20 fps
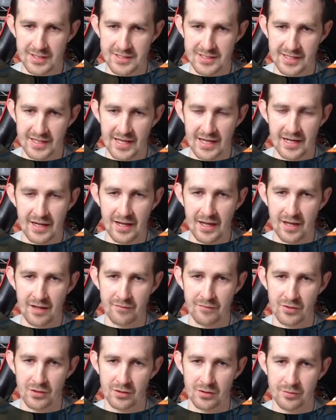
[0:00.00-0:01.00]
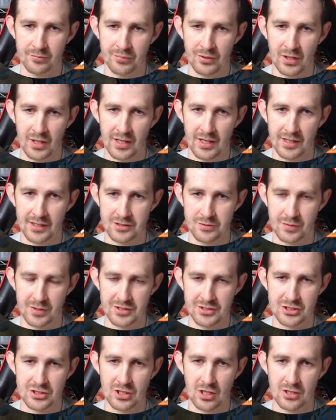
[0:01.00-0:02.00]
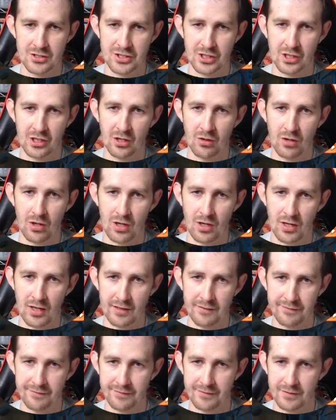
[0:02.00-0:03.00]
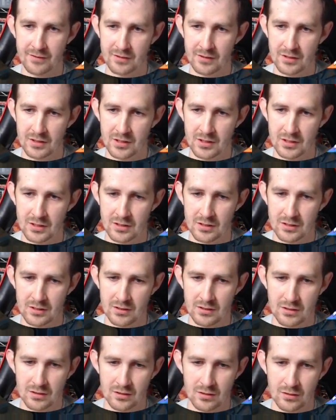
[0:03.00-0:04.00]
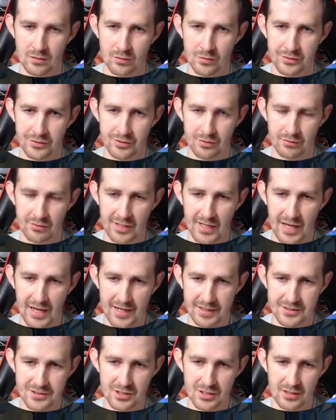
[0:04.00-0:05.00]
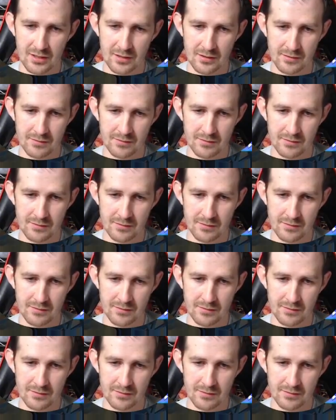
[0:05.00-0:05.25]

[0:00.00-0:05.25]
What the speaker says: get an anvil in play, because we can start to go off with the reactor.